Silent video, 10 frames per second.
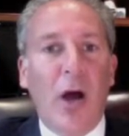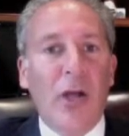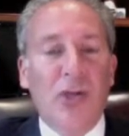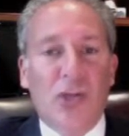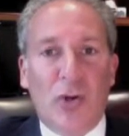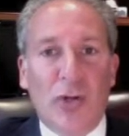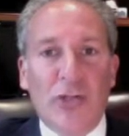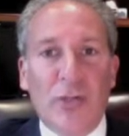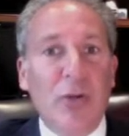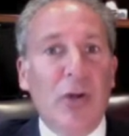
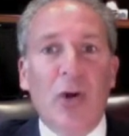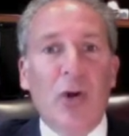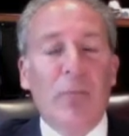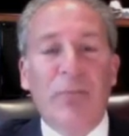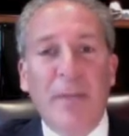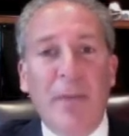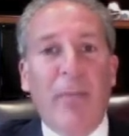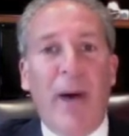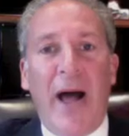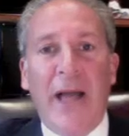insurance? I mean,
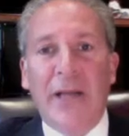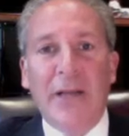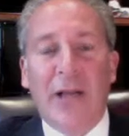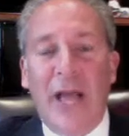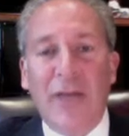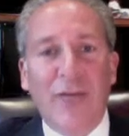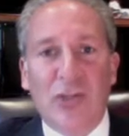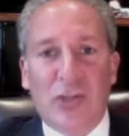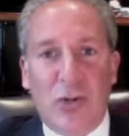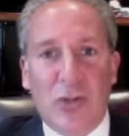people buy life
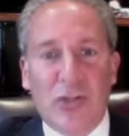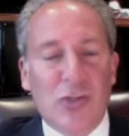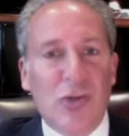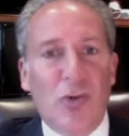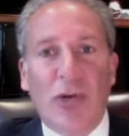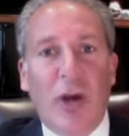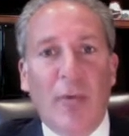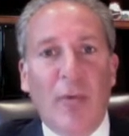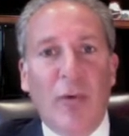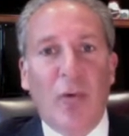insurance. There's no
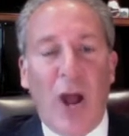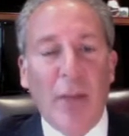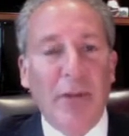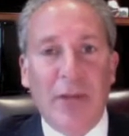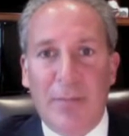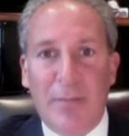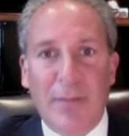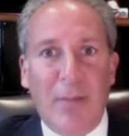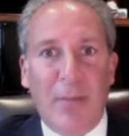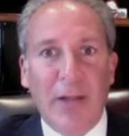government requirement that
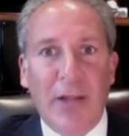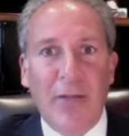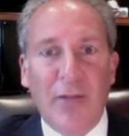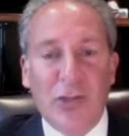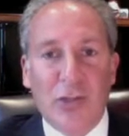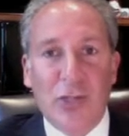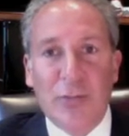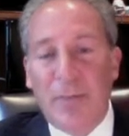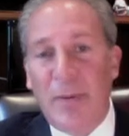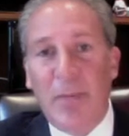people buy life insurance,
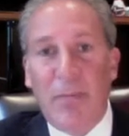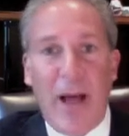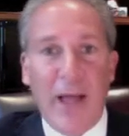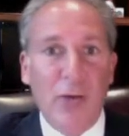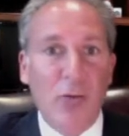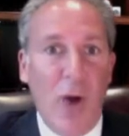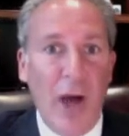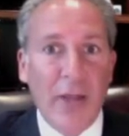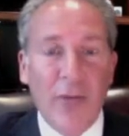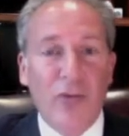but people buy it who
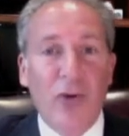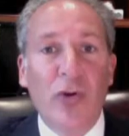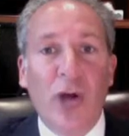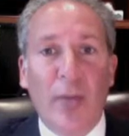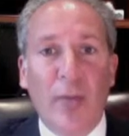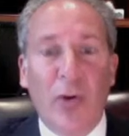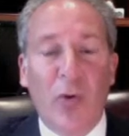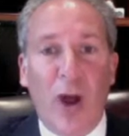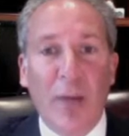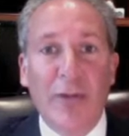want it. There's no government
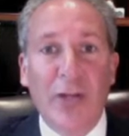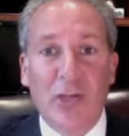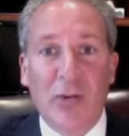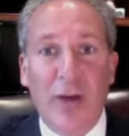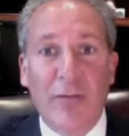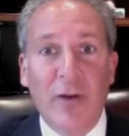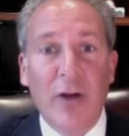requirement that you have